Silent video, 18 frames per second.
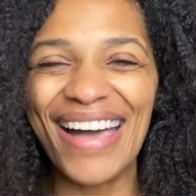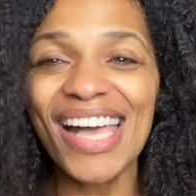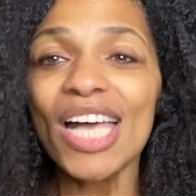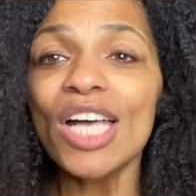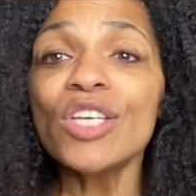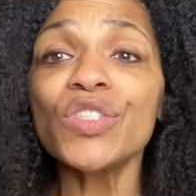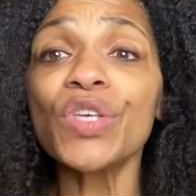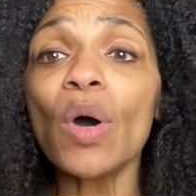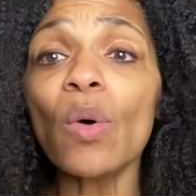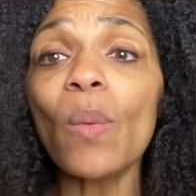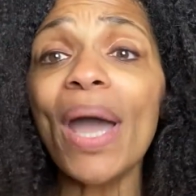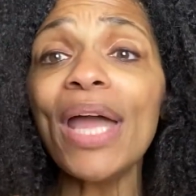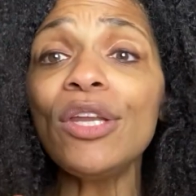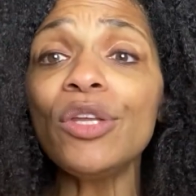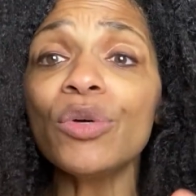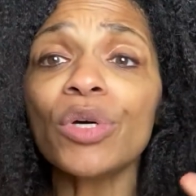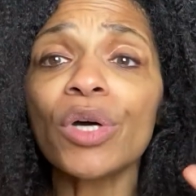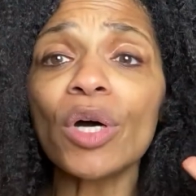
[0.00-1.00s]
So
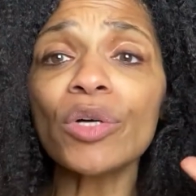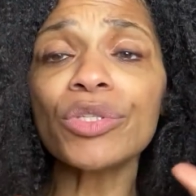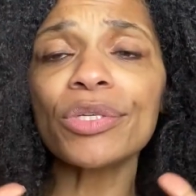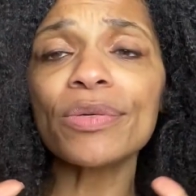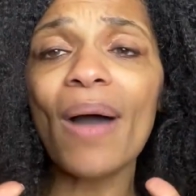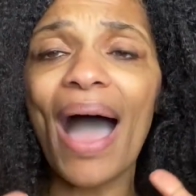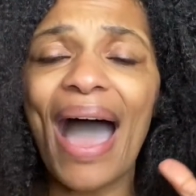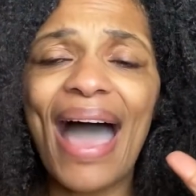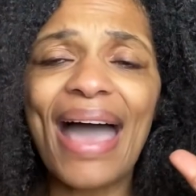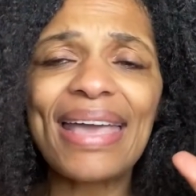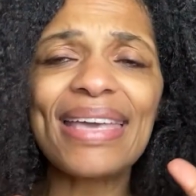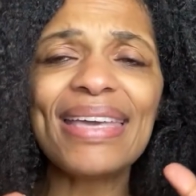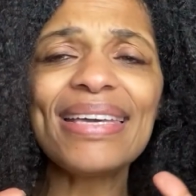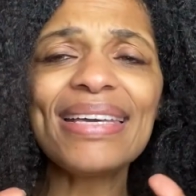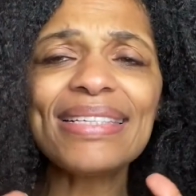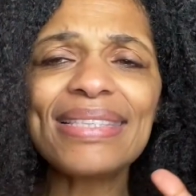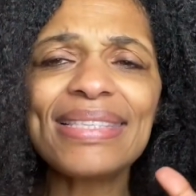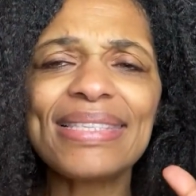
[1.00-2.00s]
when you go to
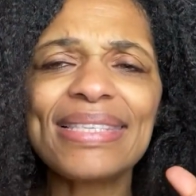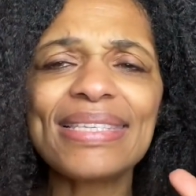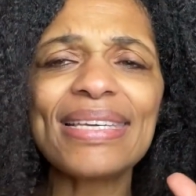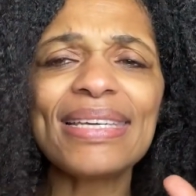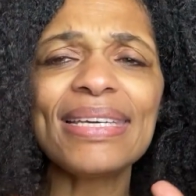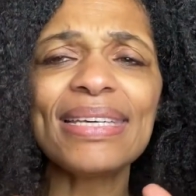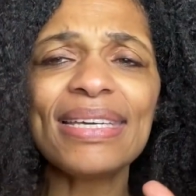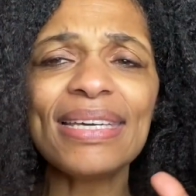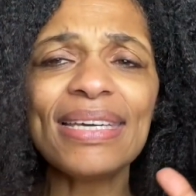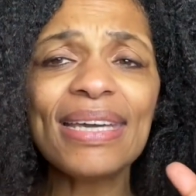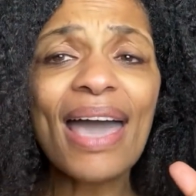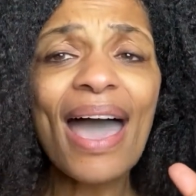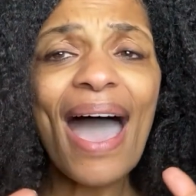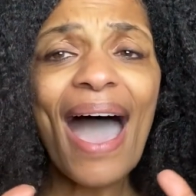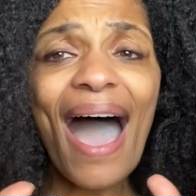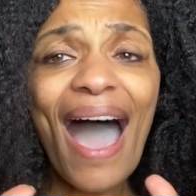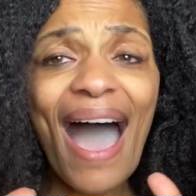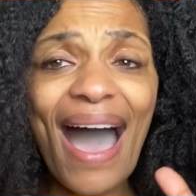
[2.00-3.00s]
Haiti,
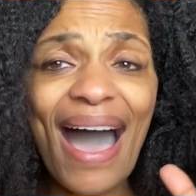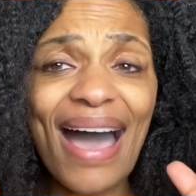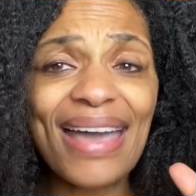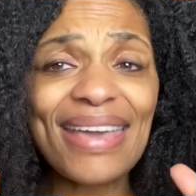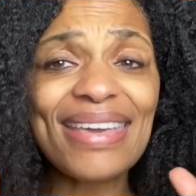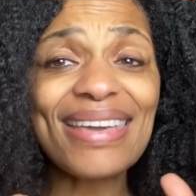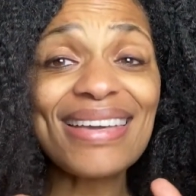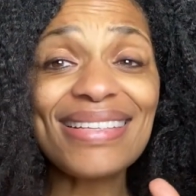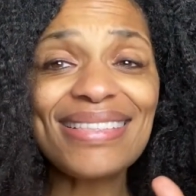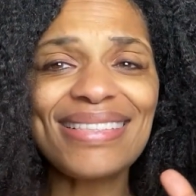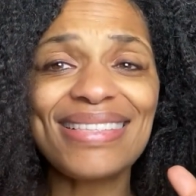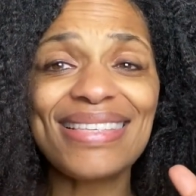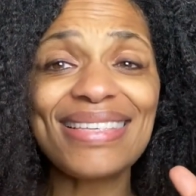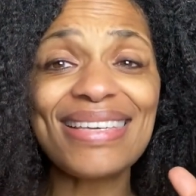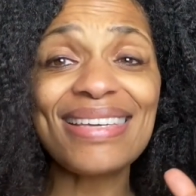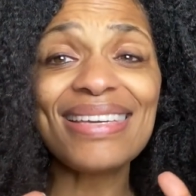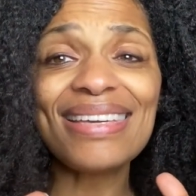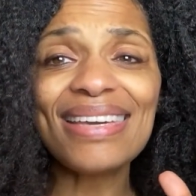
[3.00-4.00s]

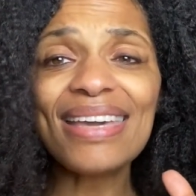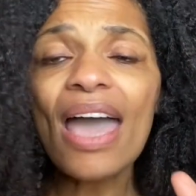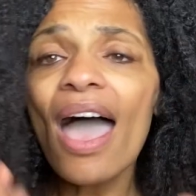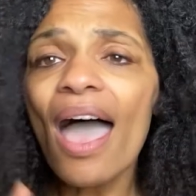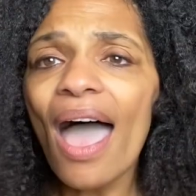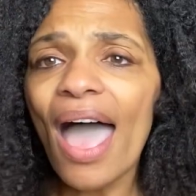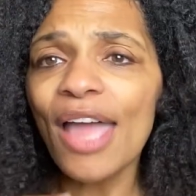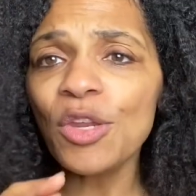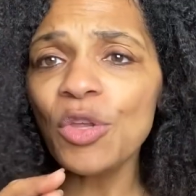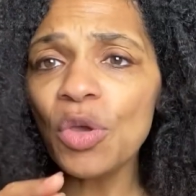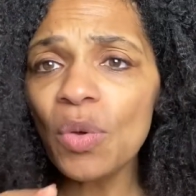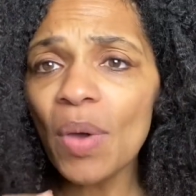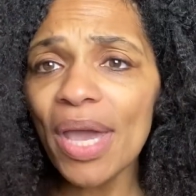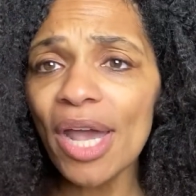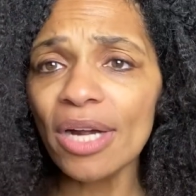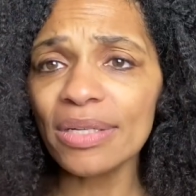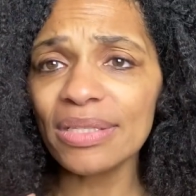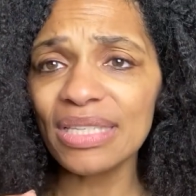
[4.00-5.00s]
and you
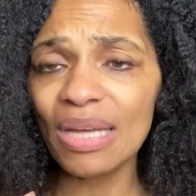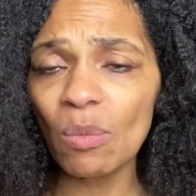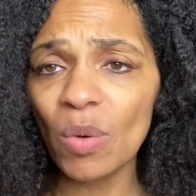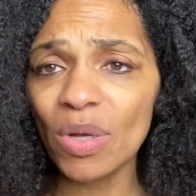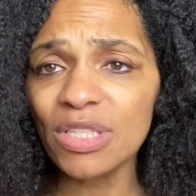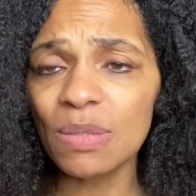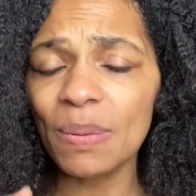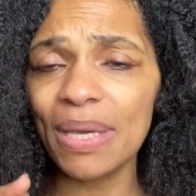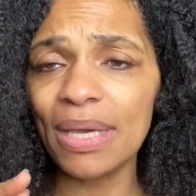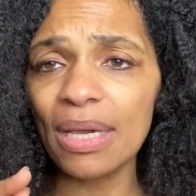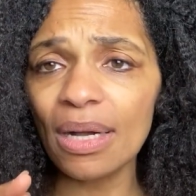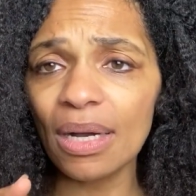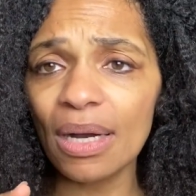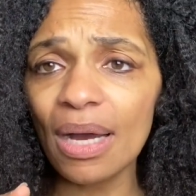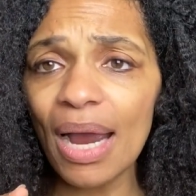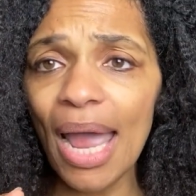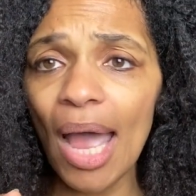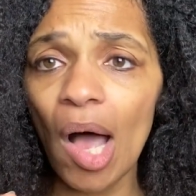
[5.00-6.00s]
hear someone speaking
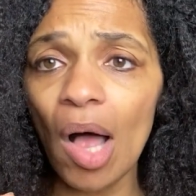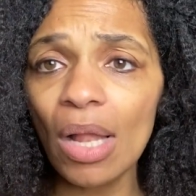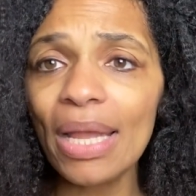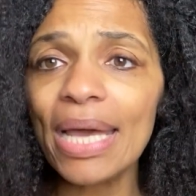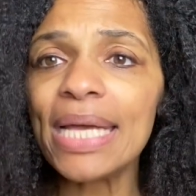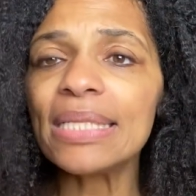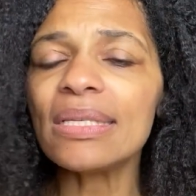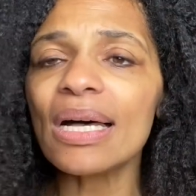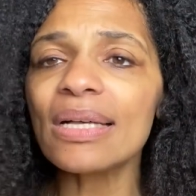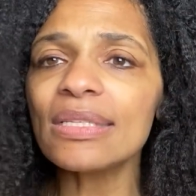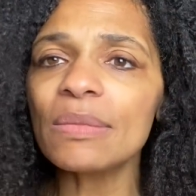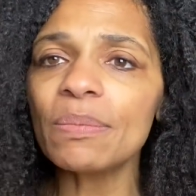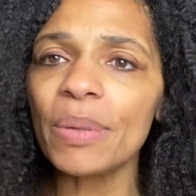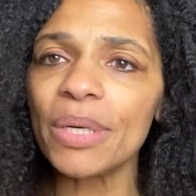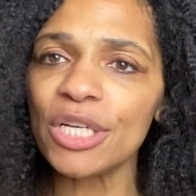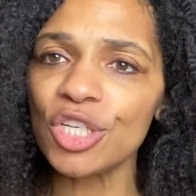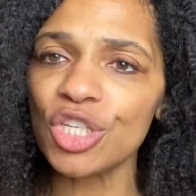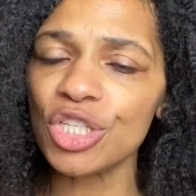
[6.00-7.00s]
kreyòl, it doesn't
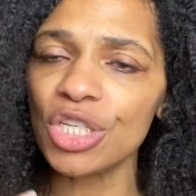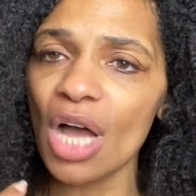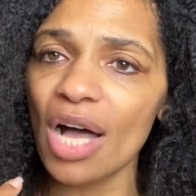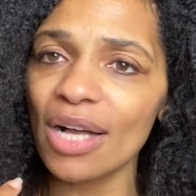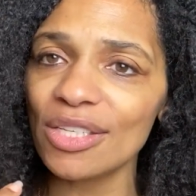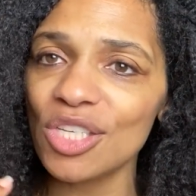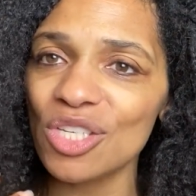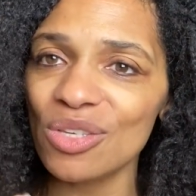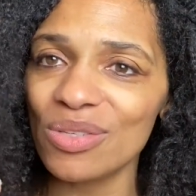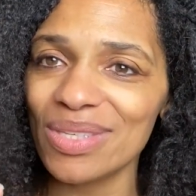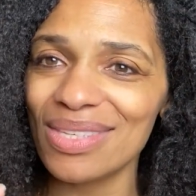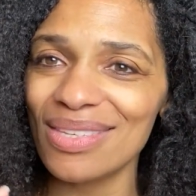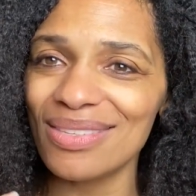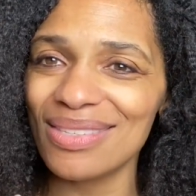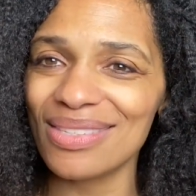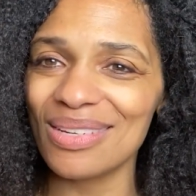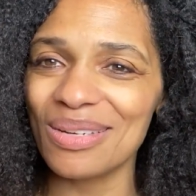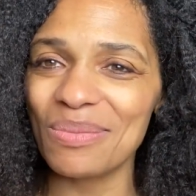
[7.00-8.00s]
put a shock to your
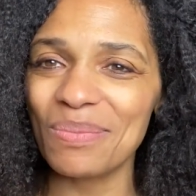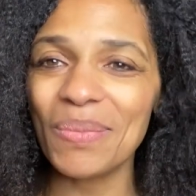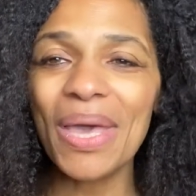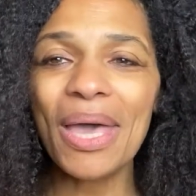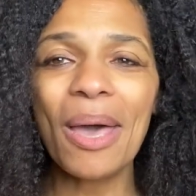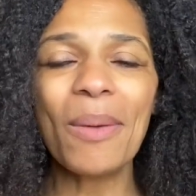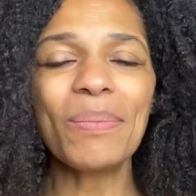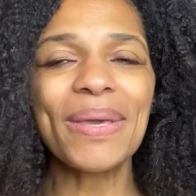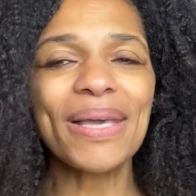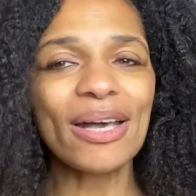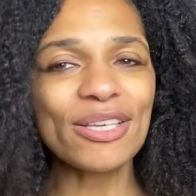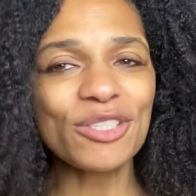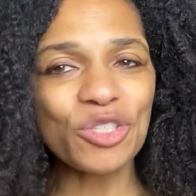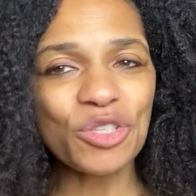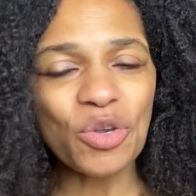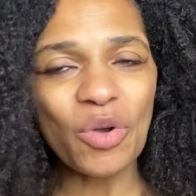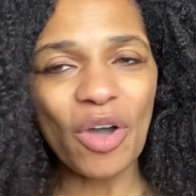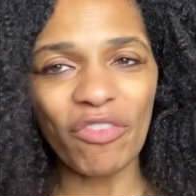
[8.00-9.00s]
system,
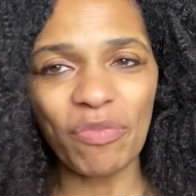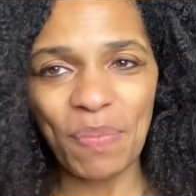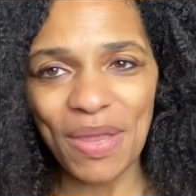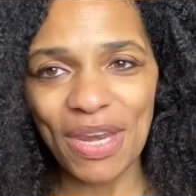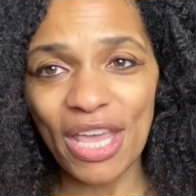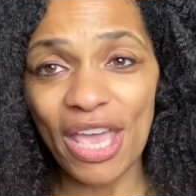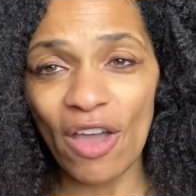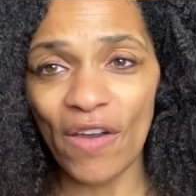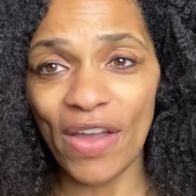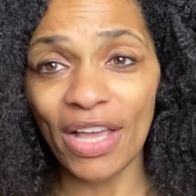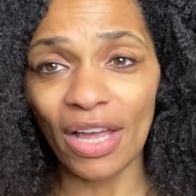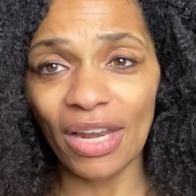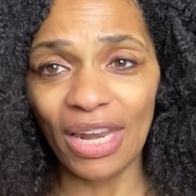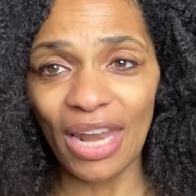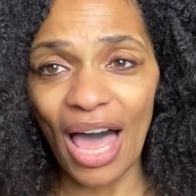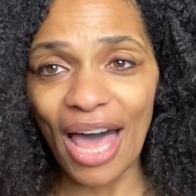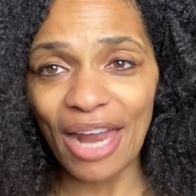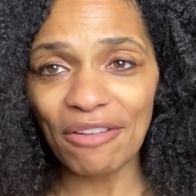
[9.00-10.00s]
because you have been hearing a
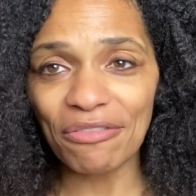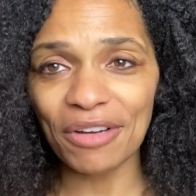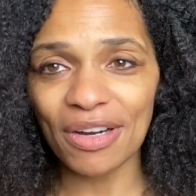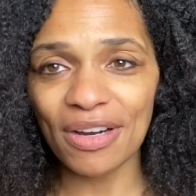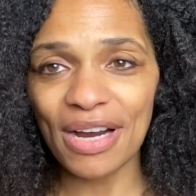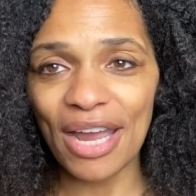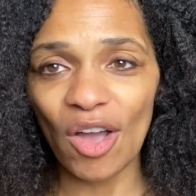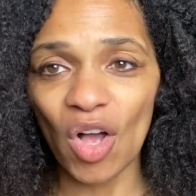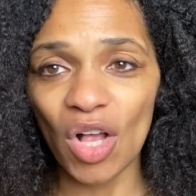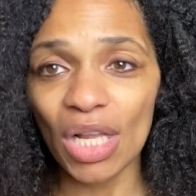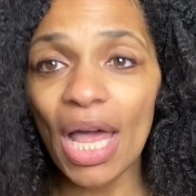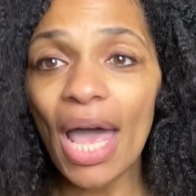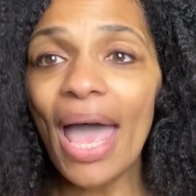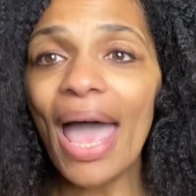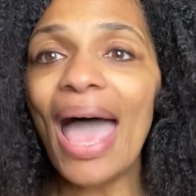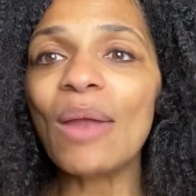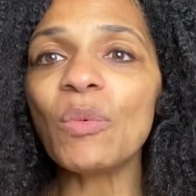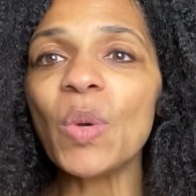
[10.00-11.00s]
lot of kreyòl.
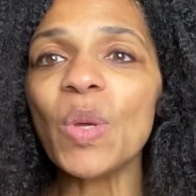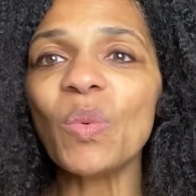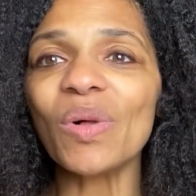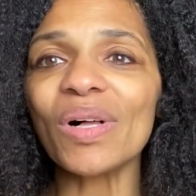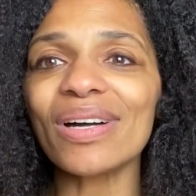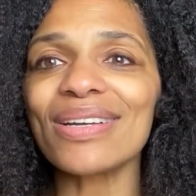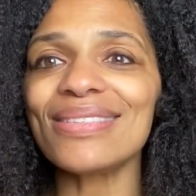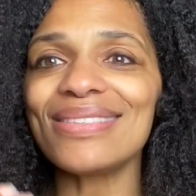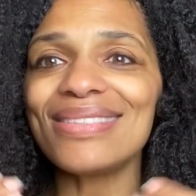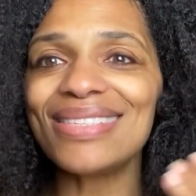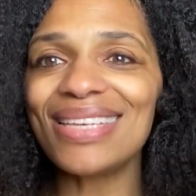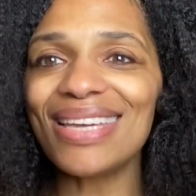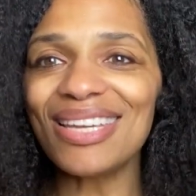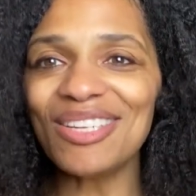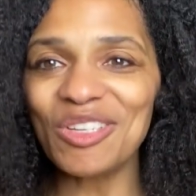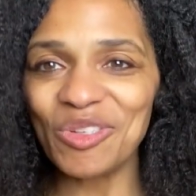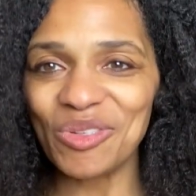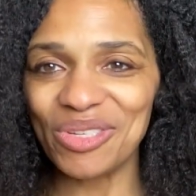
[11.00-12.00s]
And we will
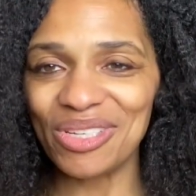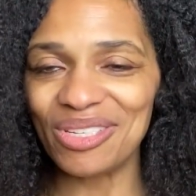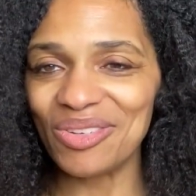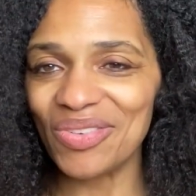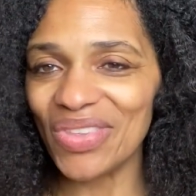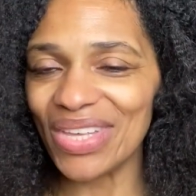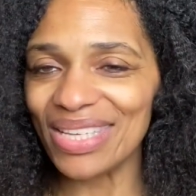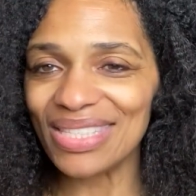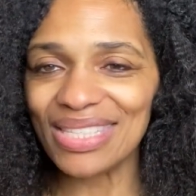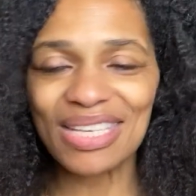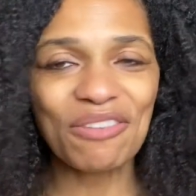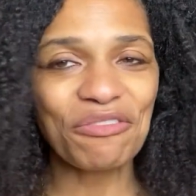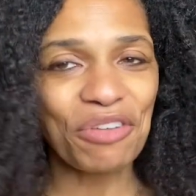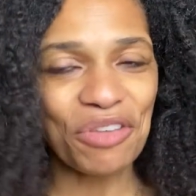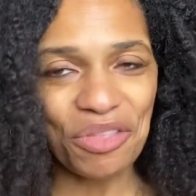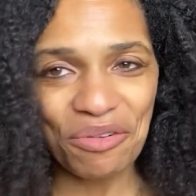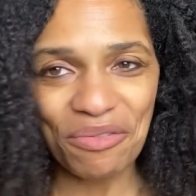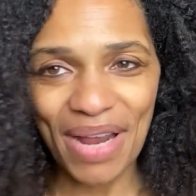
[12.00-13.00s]
continue to do this
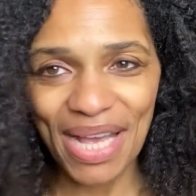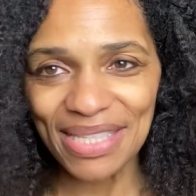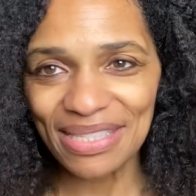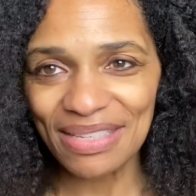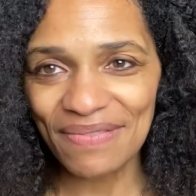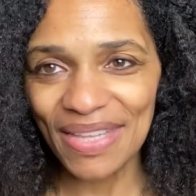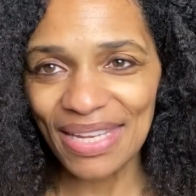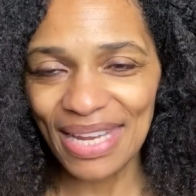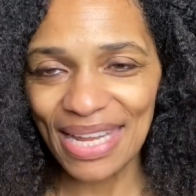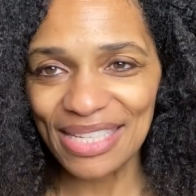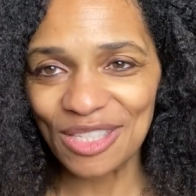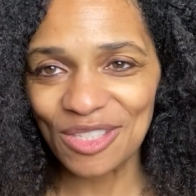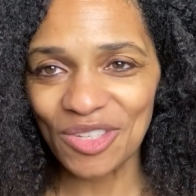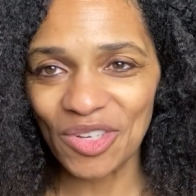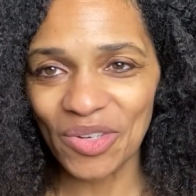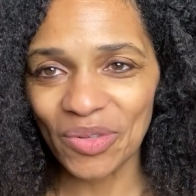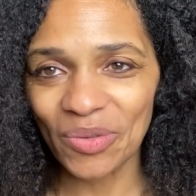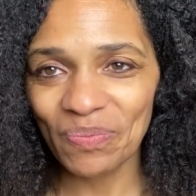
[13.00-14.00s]
for the rest of the
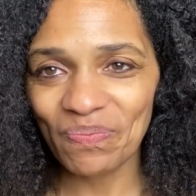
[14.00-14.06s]
leçon.